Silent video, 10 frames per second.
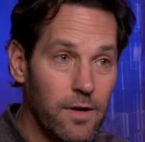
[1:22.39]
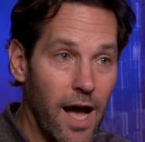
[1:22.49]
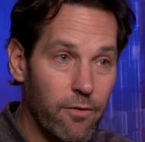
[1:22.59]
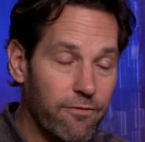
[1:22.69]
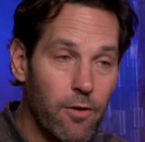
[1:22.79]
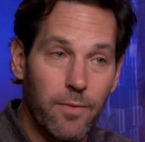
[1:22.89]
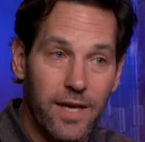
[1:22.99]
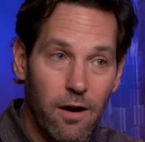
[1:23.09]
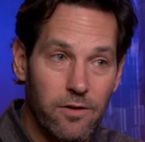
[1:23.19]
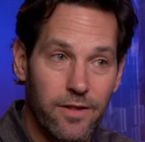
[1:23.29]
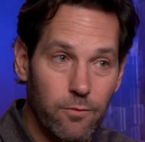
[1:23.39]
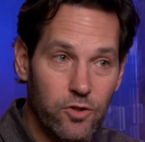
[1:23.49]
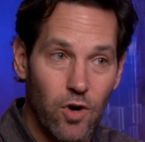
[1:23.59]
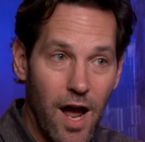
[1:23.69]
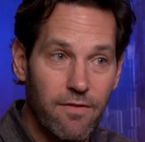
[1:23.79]
I would film the character that was
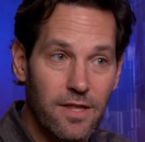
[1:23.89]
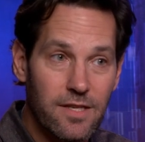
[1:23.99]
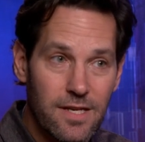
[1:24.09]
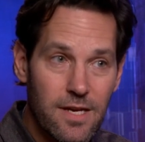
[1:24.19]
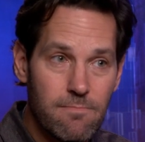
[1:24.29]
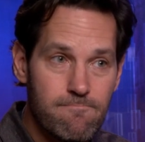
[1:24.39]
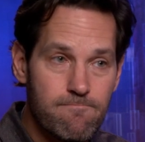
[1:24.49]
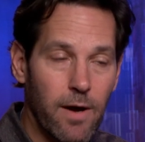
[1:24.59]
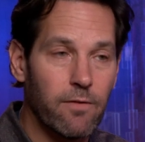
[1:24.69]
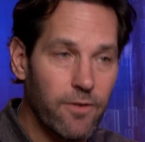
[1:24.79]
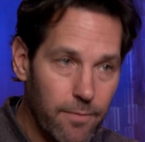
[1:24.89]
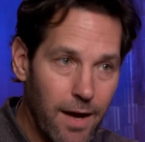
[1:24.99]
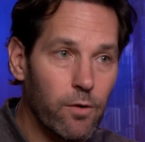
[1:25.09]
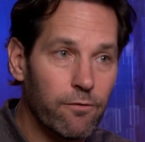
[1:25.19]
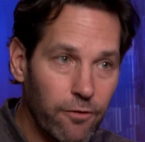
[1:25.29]
driving the scene. I would film
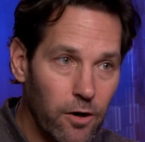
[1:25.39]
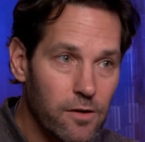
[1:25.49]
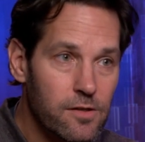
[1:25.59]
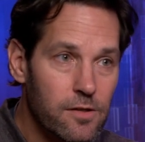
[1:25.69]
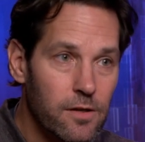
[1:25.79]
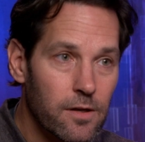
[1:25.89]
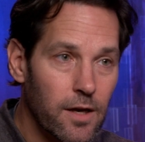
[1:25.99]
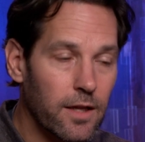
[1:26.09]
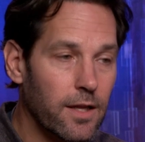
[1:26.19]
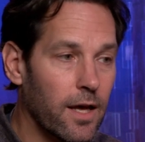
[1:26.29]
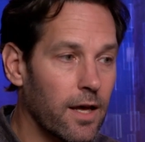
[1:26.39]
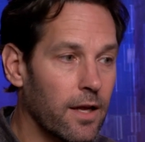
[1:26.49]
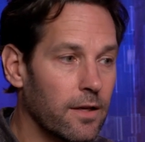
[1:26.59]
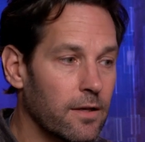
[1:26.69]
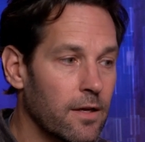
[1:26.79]
that one first, and
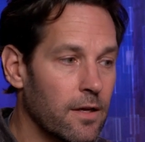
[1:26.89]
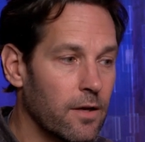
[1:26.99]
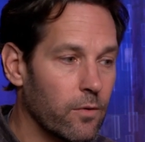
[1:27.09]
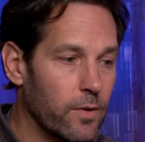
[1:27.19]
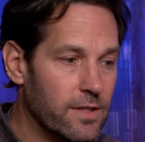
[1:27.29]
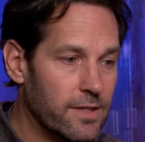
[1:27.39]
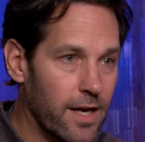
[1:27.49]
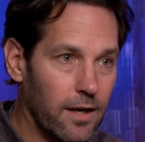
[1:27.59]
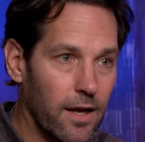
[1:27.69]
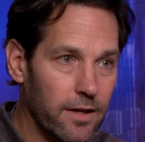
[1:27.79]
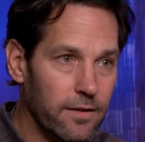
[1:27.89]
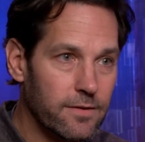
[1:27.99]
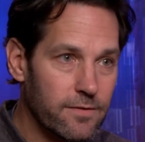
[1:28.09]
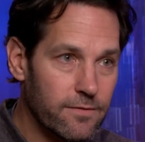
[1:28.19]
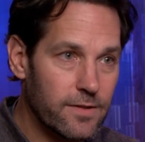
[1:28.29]
then we'd settle on a
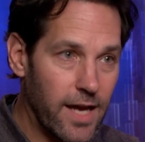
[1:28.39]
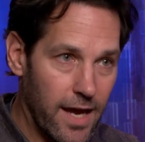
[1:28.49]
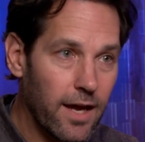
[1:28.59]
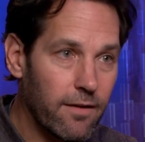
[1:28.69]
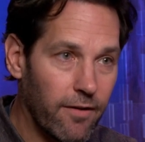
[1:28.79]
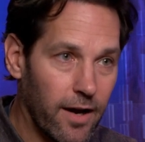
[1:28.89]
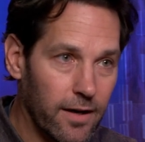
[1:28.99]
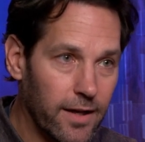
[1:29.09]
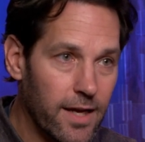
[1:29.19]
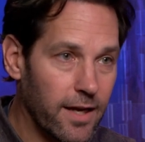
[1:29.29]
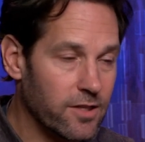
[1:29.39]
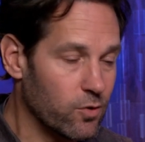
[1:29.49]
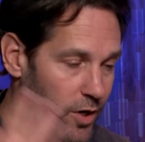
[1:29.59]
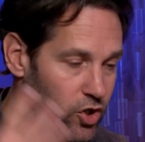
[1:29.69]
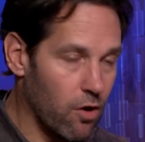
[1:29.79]
take finally. I'd
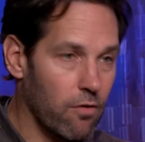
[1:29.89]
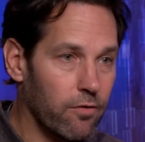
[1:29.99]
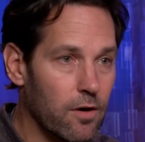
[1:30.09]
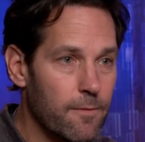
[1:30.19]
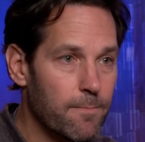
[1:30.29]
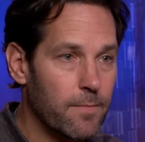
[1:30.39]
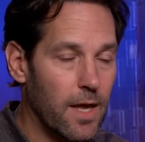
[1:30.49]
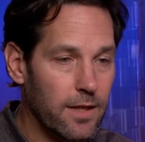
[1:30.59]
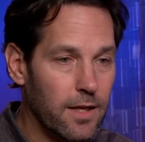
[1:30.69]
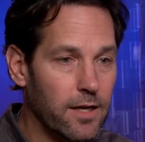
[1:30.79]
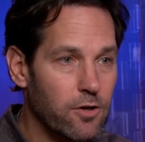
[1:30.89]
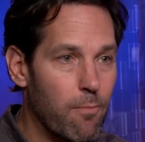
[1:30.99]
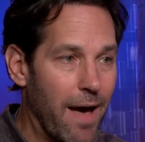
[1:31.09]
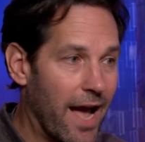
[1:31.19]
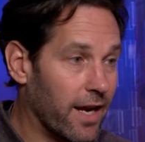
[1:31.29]
switch over, and then I'd go
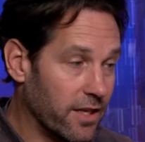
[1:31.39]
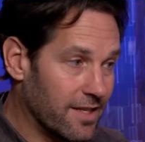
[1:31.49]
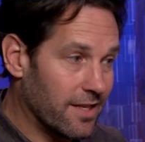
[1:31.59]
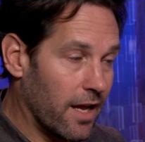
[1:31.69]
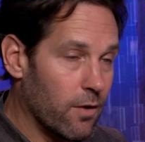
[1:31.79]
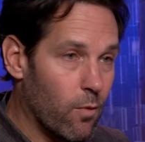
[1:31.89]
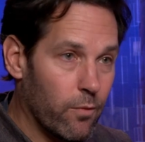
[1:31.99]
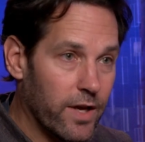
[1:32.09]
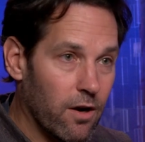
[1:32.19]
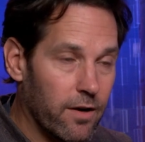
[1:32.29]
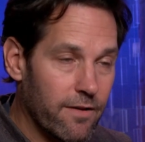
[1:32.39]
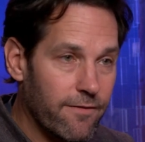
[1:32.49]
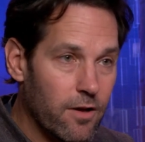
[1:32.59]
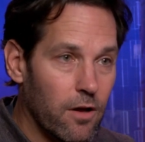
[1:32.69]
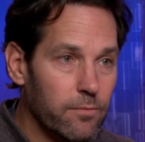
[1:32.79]
back and I'd study what we'd already
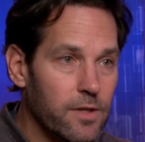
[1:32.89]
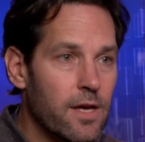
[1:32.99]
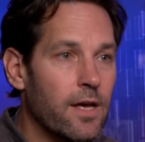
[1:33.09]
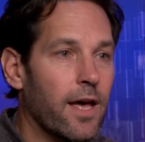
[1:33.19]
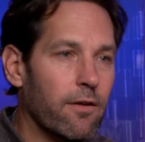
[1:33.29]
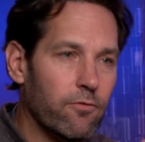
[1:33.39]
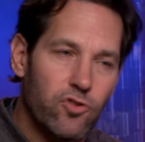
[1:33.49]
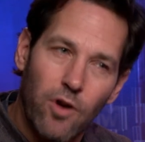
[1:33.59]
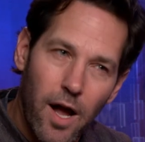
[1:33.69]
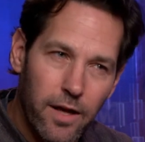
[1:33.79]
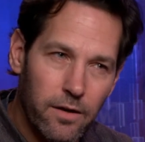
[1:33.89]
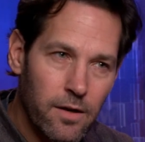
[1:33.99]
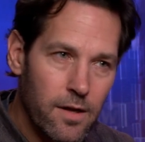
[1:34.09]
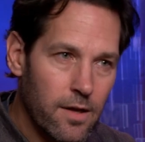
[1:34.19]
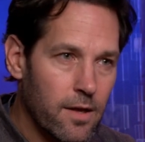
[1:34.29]
filmed and try and
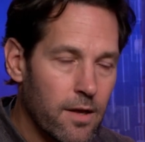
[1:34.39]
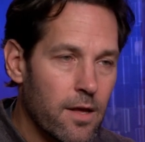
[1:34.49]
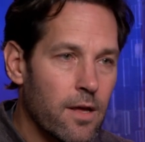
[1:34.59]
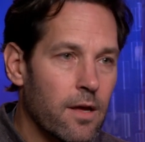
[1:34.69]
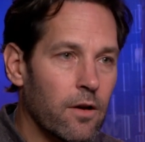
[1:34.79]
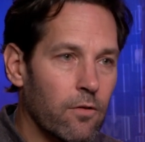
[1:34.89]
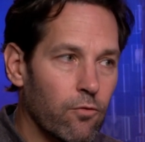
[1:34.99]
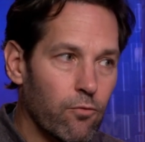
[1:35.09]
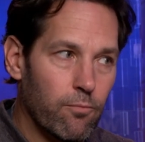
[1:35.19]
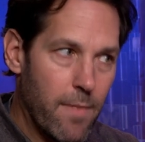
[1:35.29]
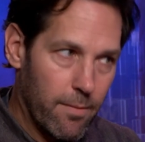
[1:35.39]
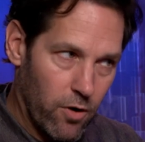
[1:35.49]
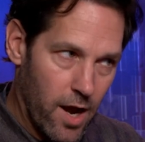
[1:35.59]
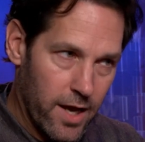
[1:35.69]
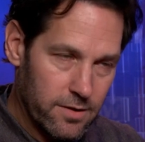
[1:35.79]

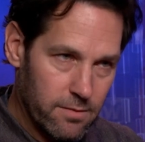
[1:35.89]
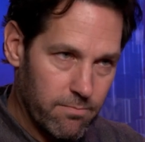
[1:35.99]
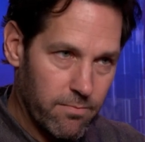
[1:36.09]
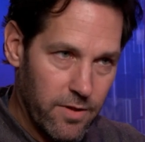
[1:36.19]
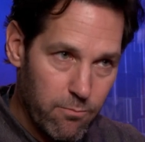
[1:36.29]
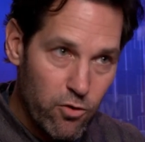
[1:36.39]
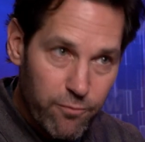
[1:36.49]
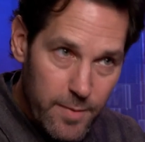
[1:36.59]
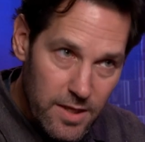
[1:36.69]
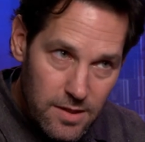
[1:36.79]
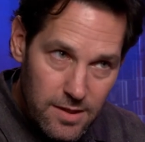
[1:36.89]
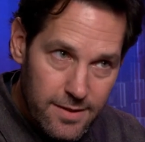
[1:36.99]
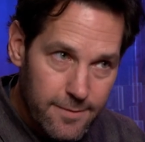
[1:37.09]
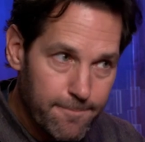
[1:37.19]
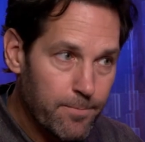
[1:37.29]
memorize the
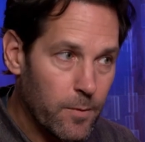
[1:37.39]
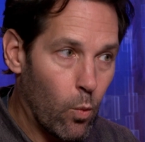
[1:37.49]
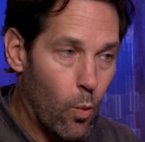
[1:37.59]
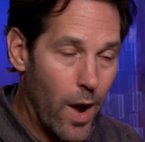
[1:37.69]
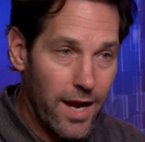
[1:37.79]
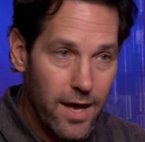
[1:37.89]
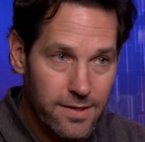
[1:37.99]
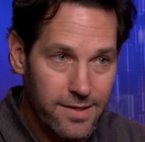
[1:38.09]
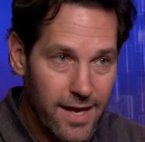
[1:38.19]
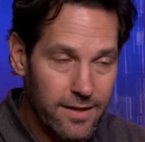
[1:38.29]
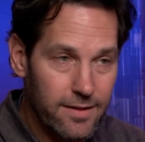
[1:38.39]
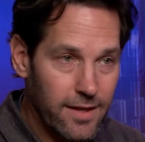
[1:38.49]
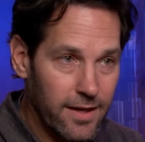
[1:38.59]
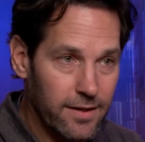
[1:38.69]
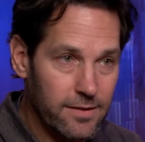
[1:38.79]
movements, mm-hmm. when I said
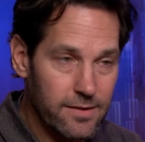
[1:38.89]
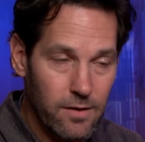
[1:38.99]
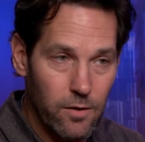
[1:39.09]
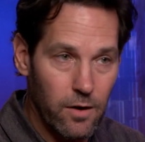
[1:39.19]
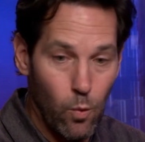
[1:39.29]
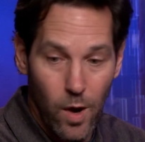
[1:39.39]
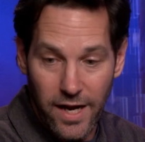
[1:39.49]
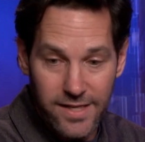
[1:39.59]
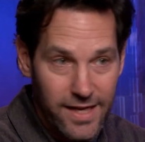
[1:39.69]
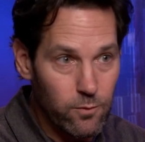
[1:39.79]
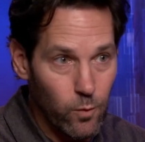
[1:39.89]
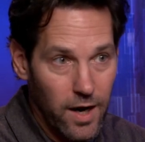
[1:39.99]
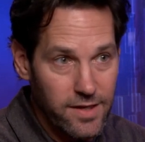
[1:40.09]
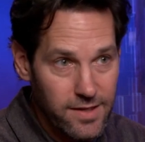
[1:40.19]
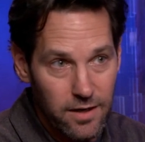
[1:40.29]
things, uh, what I did when
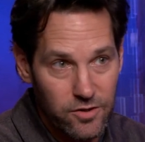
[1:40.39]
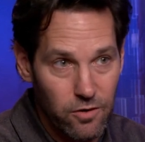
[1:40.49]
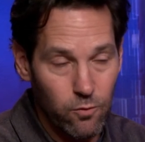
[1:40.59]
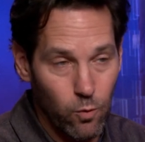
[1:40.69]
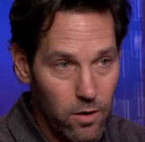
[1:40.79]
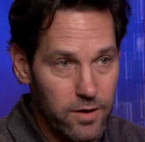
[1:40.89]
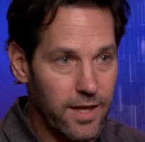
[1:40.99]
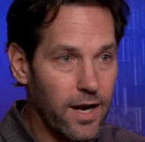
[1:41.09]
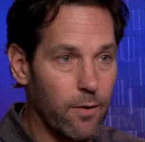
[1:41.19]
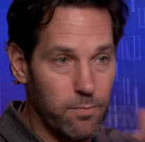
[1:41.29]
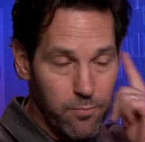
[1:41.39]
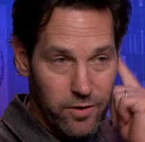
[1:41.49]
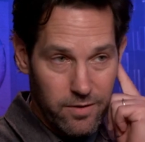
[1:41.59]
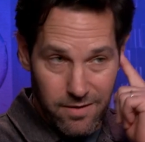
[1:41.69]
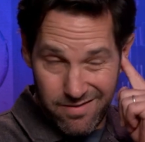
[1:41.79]
I said a certain word, and then I would
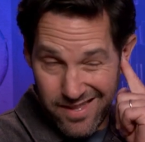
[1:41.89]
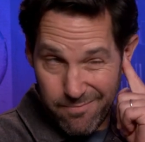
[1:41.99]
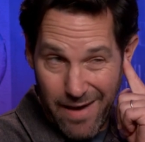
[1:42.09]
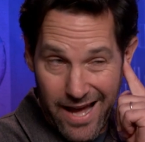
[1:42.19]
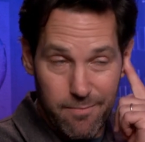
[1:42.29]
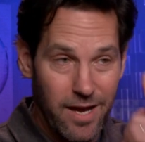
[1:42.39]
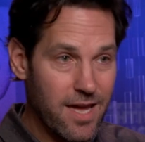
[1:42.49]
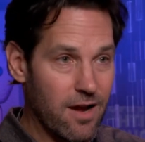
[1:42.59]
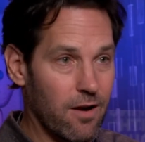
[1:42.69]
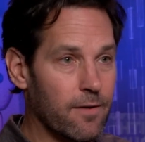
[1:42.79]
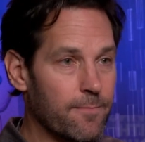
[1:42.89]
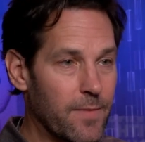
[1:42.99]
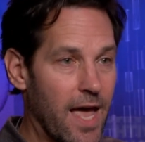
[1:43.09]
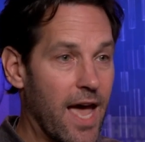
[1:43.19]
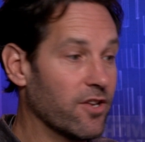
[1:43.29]
put the thing back in my ear
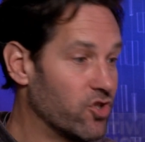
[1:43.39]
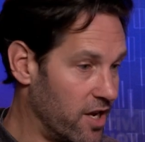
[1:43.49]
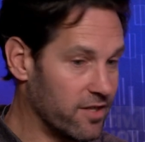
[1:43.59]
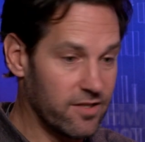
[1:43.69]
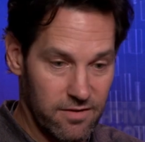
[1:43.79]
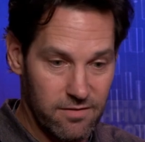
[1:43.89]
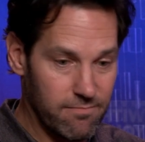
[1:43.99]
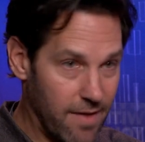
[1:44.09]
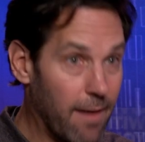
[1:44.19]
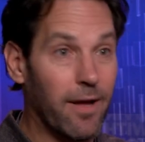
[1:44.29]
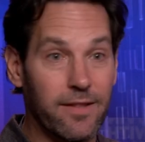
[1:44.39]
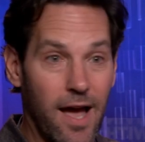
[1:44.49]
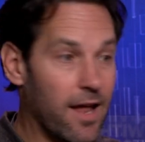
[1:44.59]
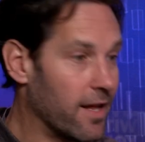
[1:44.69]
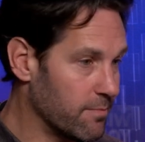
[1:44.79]
and just map out the
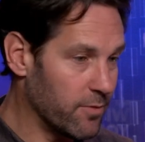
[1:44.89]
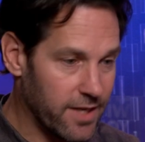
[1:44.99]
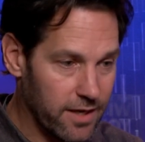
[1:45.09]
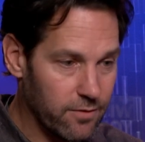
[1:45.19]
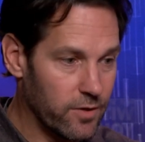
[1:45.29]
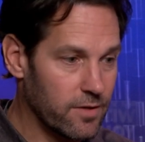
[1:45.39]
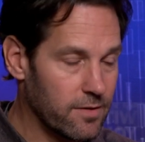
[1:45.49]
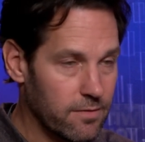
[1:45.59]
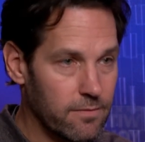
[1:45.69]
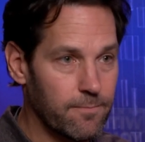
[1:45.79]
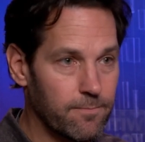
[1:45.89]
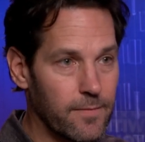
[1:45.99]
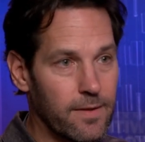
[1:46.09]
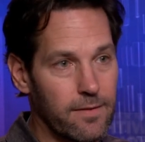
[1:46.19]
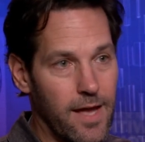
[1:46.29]
mm-hmm. and pretend it was
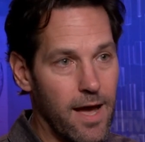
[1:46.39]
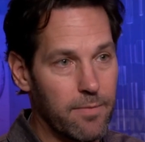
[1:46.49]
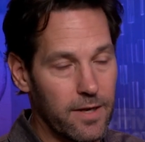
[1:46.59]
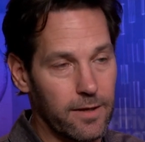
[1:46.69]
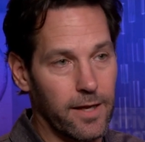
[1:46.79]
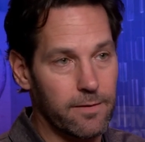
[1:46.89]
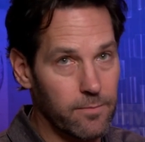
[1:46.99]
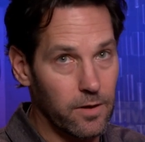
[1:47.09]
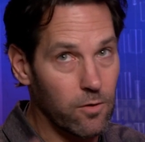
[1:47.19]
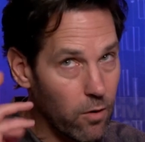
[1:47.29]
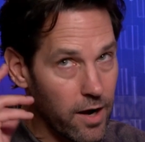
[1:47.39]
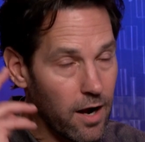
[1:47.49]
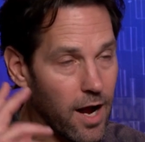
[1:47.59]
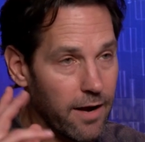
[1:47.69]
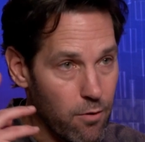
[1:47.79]
happening like the
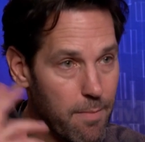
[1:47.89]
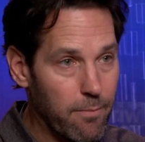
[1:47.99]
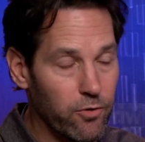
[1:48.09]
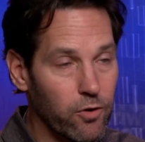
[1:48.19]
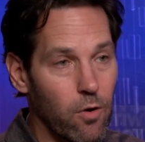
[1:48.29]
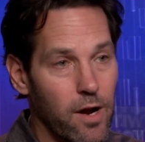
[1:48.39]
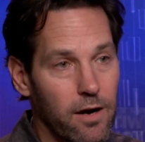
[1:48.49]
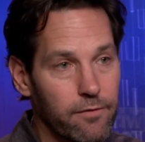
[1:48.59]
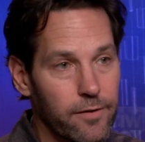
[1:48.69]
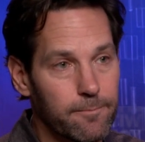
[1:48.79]
choreo I'd remembered the choreography.